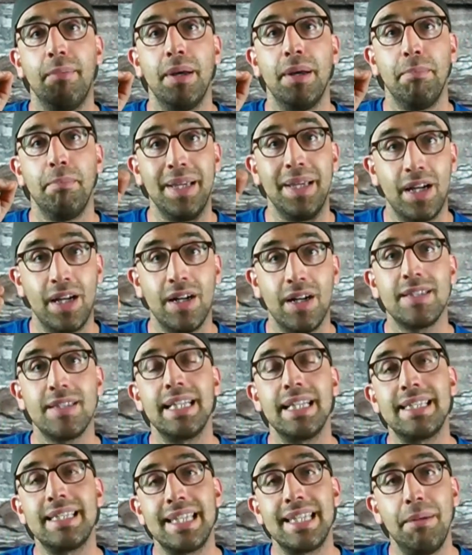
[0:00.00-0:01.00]
because
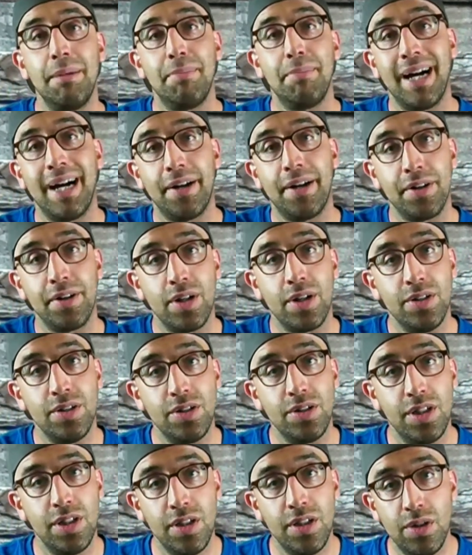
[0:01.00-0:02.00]
that same pattern
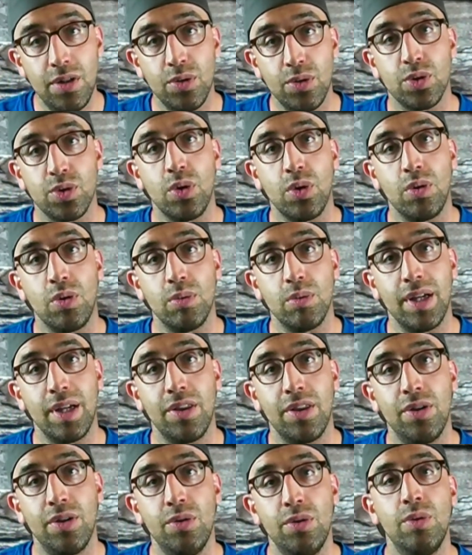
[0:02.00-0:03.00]
continues all the way
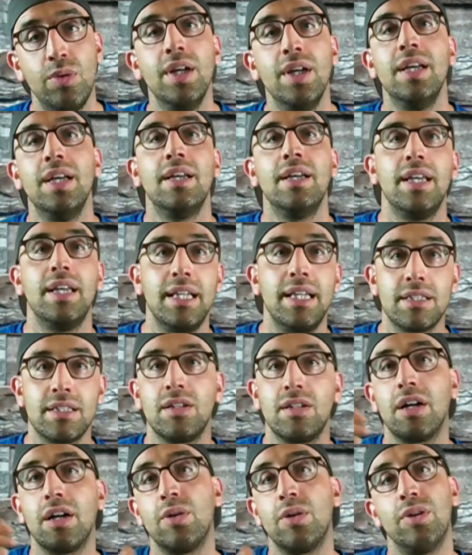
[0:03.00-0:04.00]
through, it's
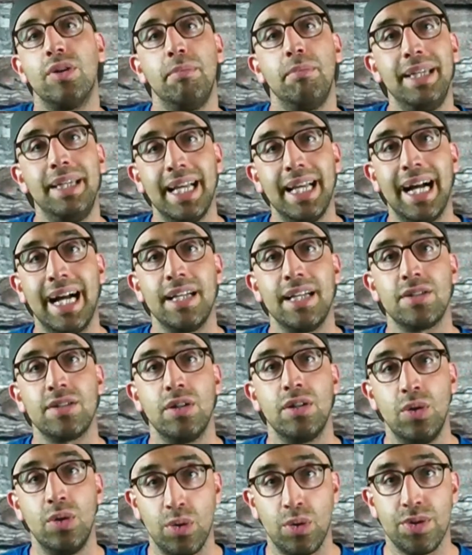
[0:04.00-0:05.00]
not going to be as
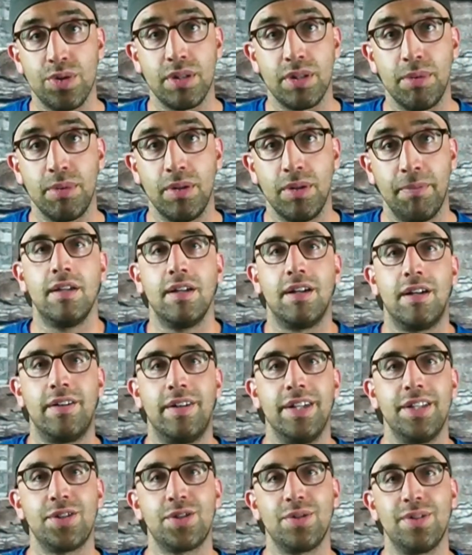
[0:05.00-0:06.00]
noticeable. All
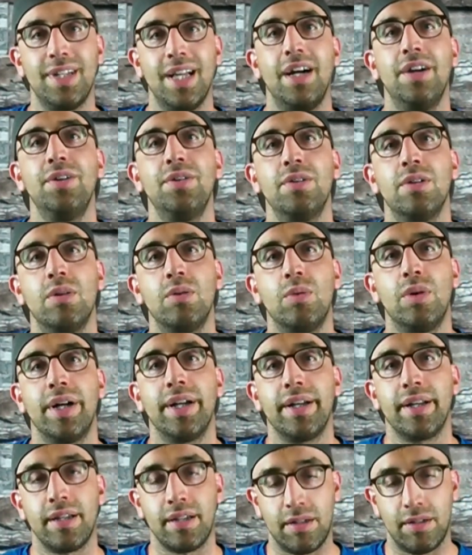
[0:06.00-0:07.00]
right, so now you know what
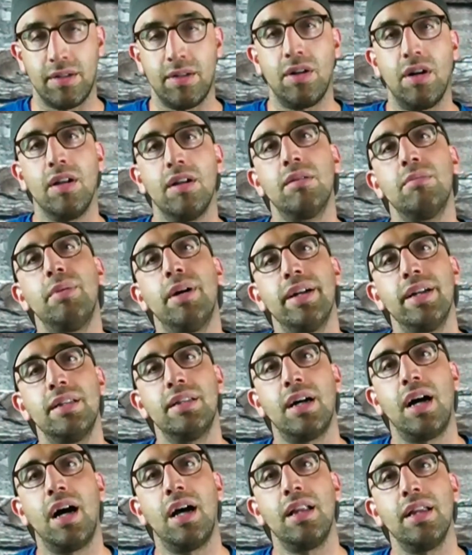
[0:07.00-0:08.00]
a color body
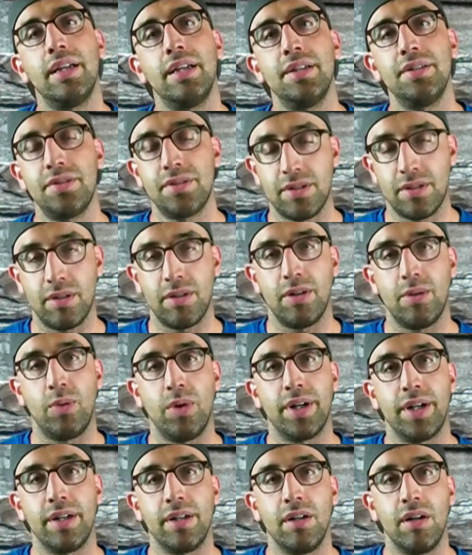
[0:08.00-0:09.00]
tile is, what
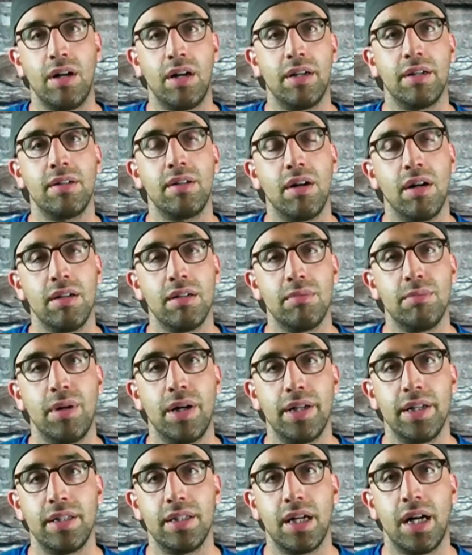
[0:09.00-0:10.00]
a non-color
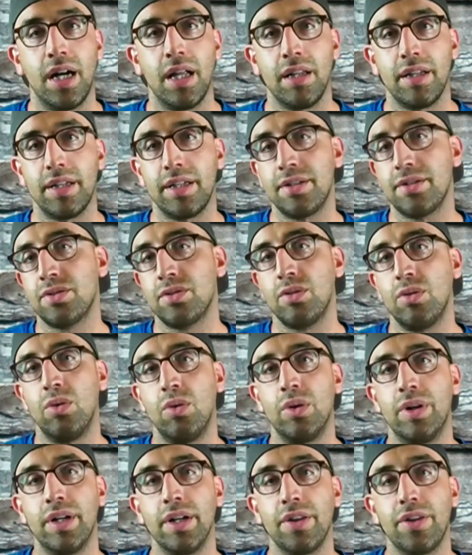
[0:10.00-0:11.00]
body tile is,
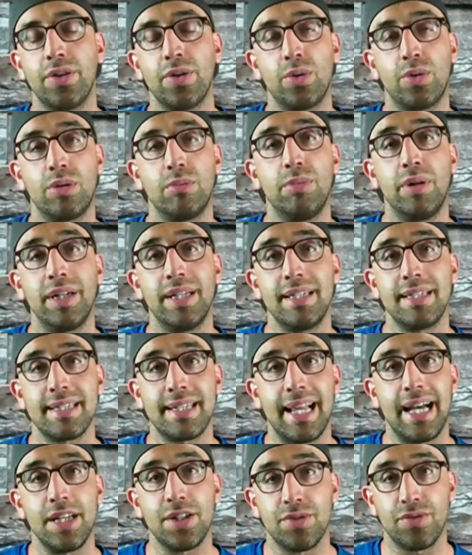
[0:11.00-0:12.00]
or a thorough body /
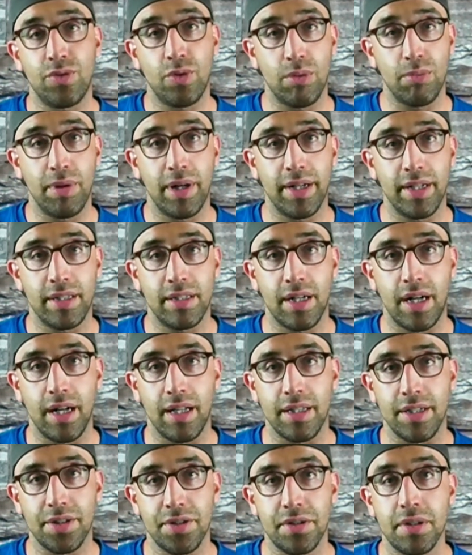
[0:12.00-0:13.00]
full body tile
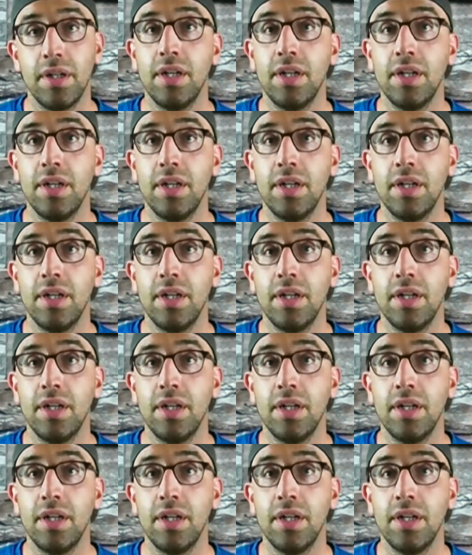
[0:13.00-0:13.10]
is.